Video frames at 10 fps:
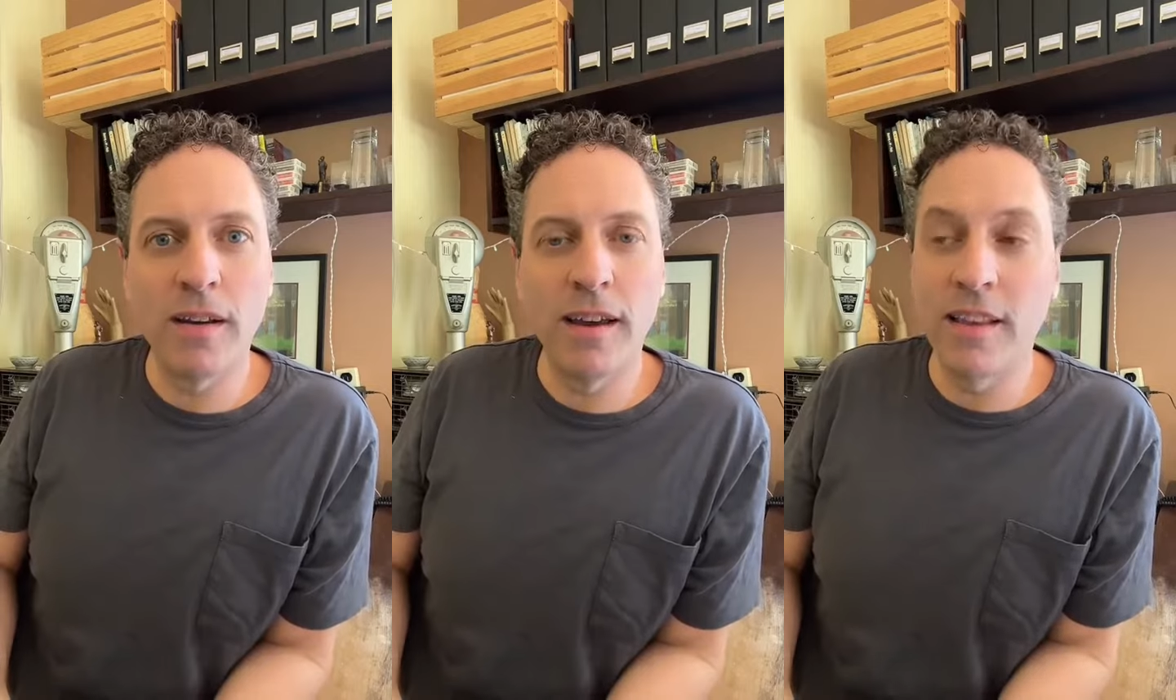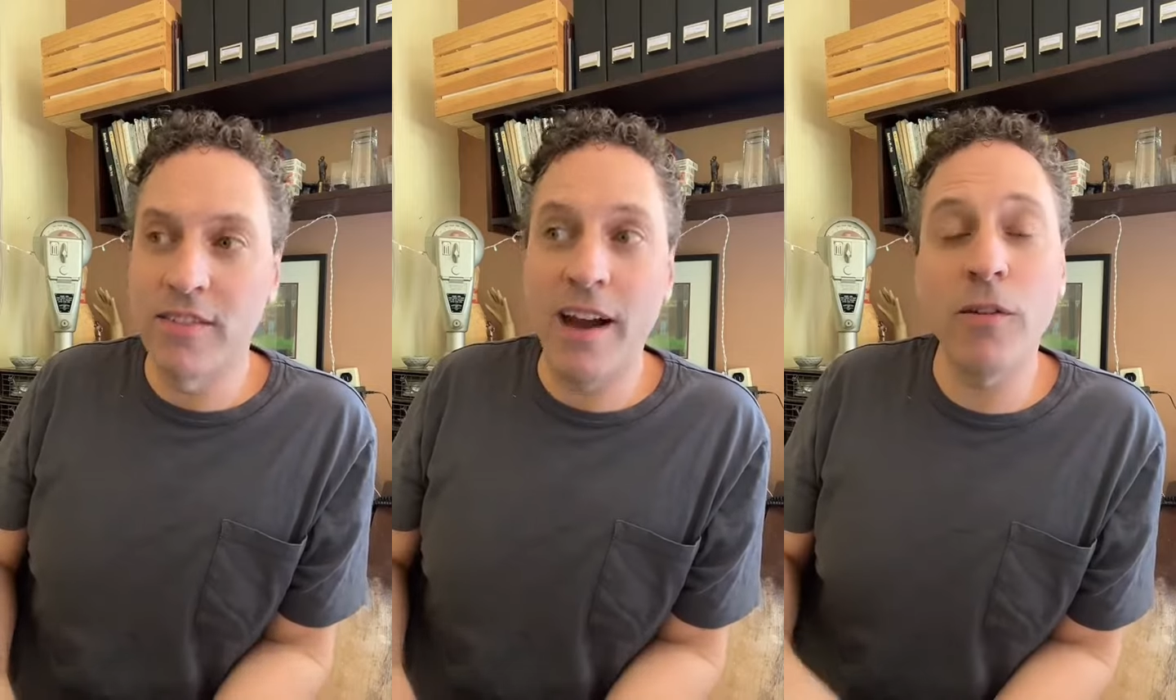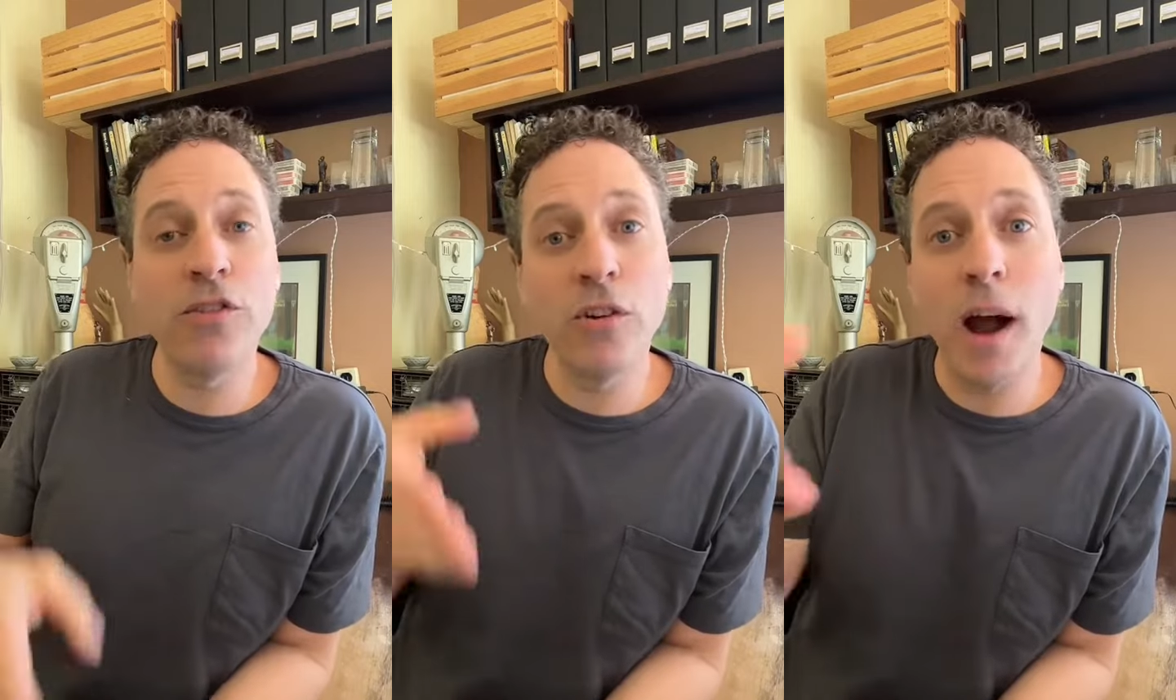and it's now
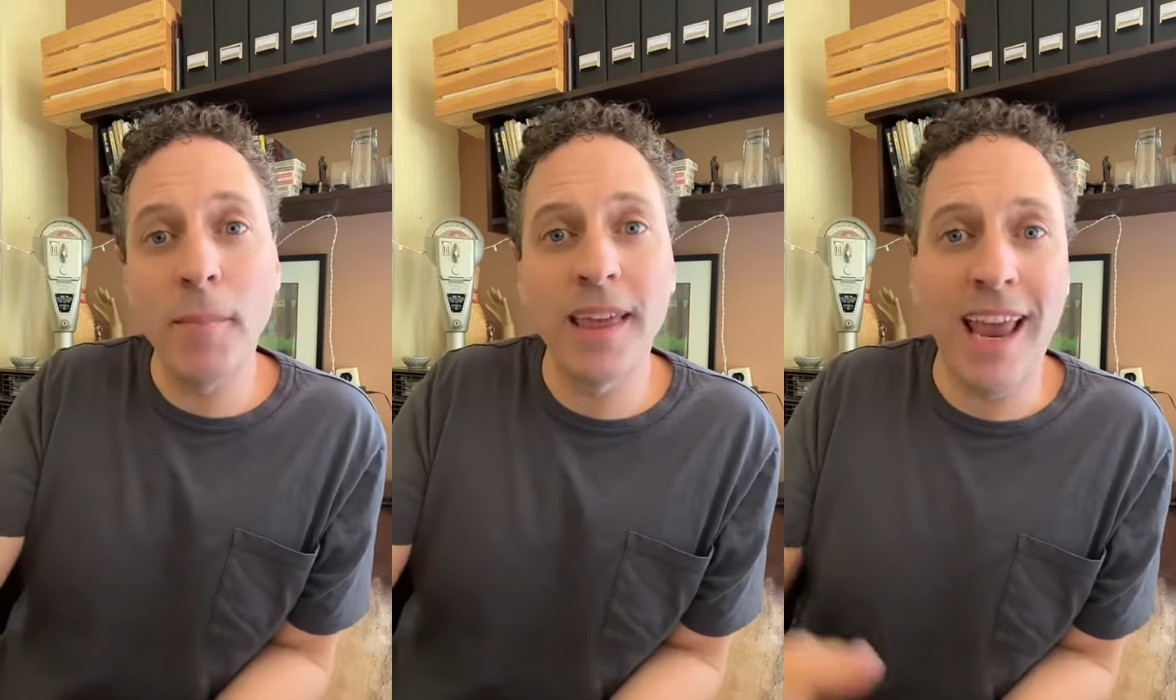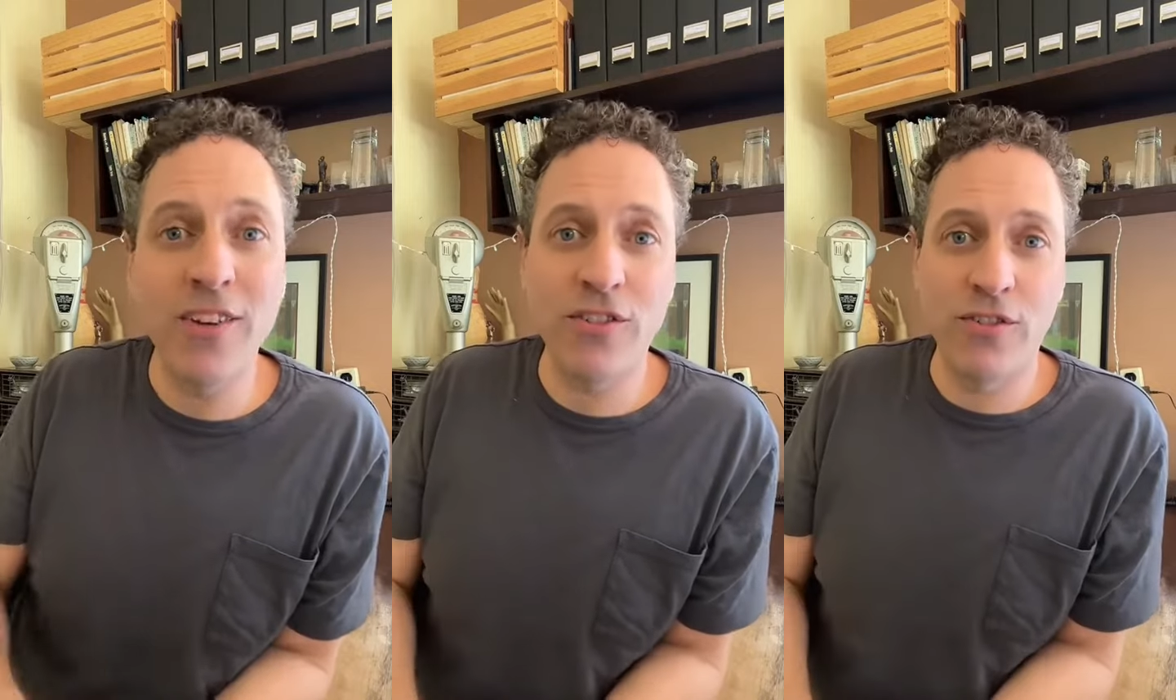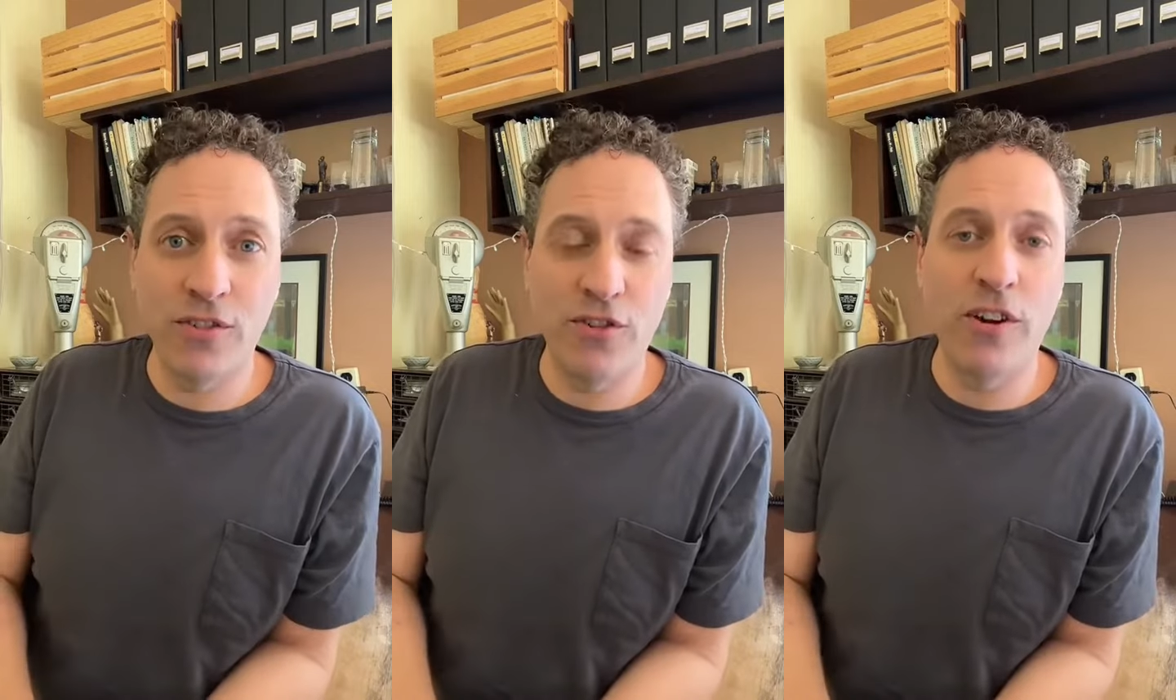it's your obligation
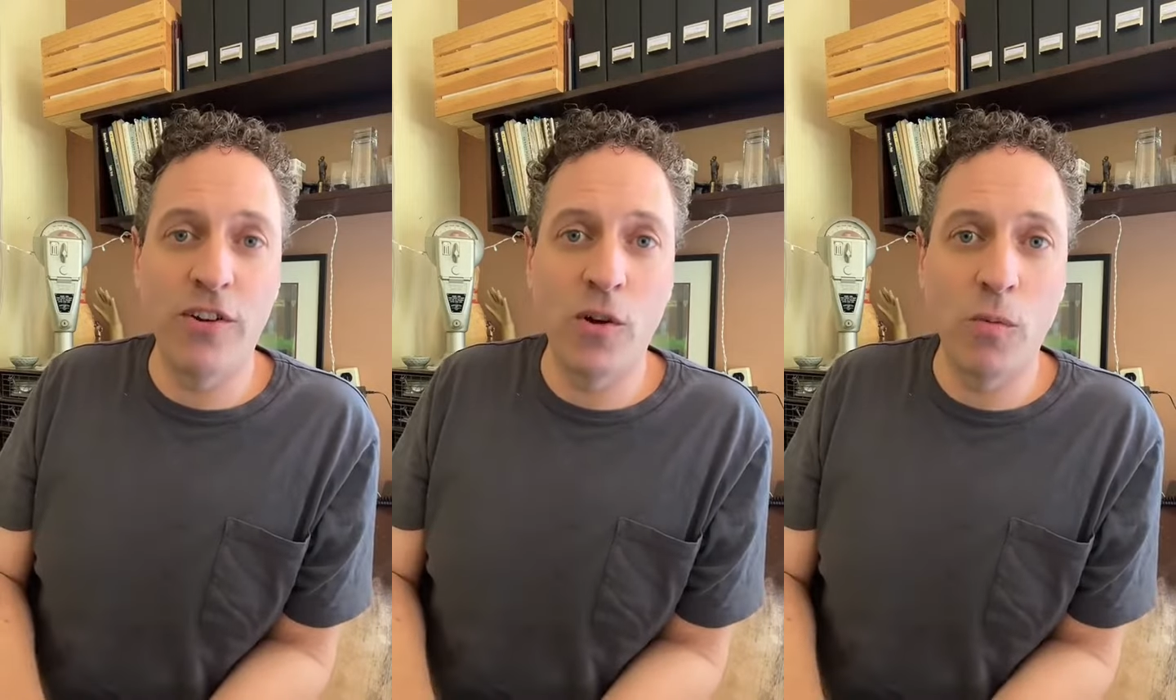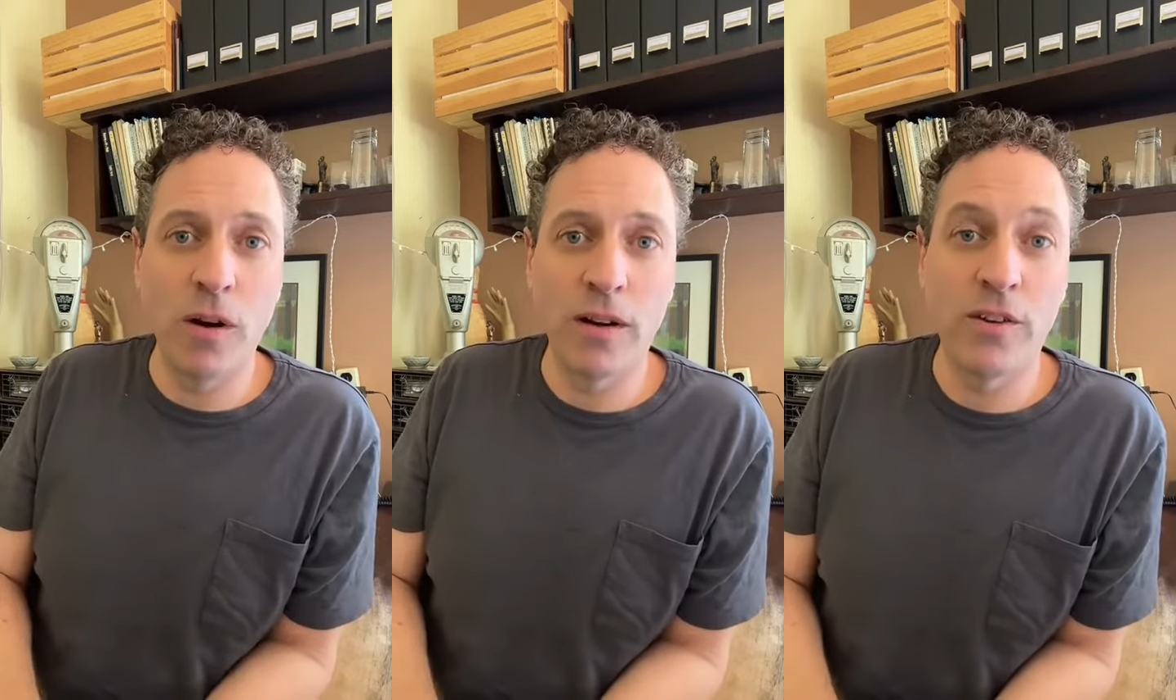to share your work